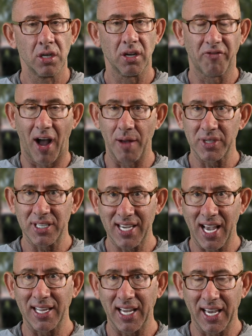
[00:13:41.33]
If I'm
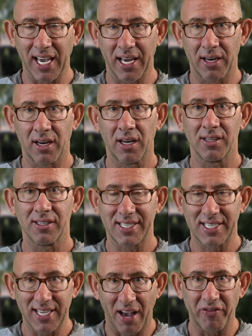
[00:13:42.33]
sending in
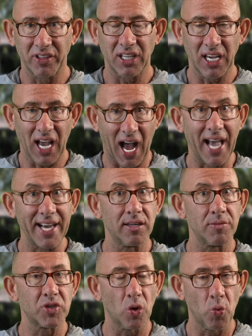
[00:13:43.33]
70
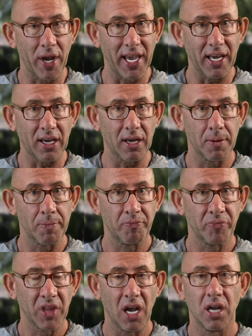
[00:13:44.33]
items a week
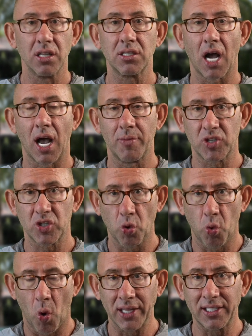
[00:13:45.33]
times
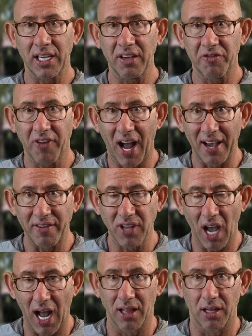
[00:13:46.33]

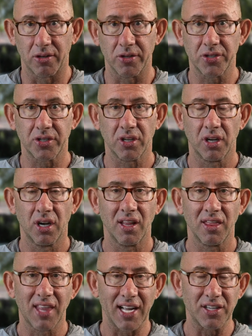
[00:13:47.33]
$25,
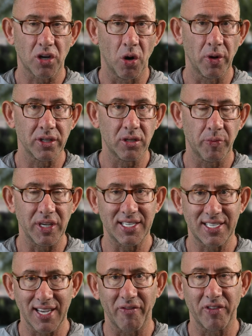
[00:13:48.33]
that's going to be
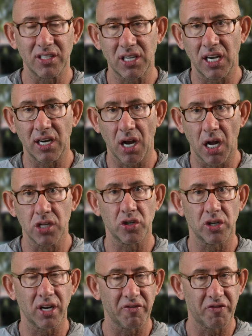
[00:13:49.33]

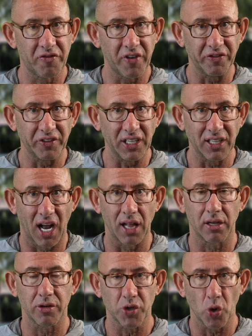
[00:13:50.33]

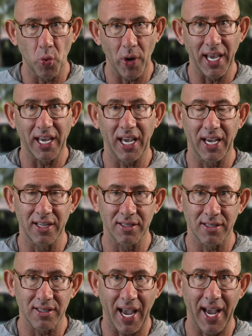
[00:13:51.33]
$1,750 a week in
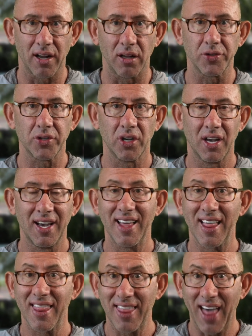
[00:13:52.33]
sales.
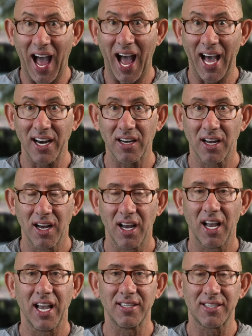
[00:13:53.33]
That
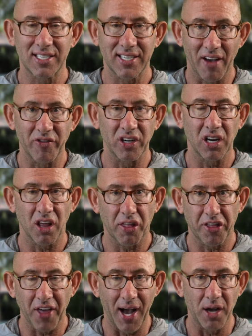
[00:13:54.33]
is
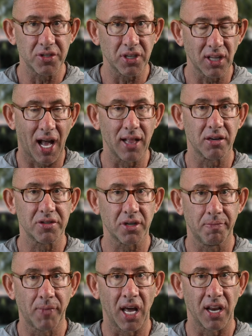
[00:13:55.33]
$7,000 a
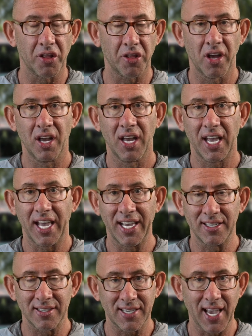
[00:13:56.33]
month
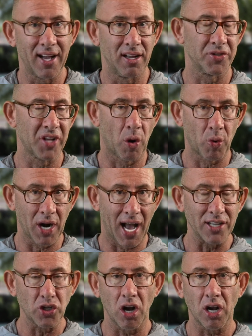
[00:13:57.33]
in sales. Now, we're
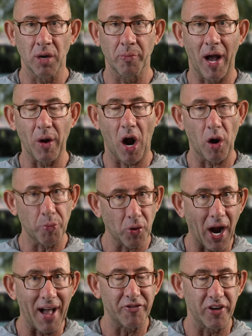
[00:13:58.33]
not talking about our
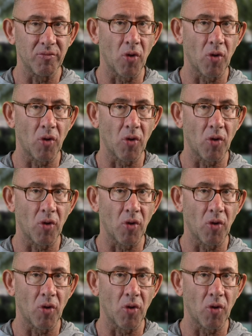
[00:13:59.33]
profit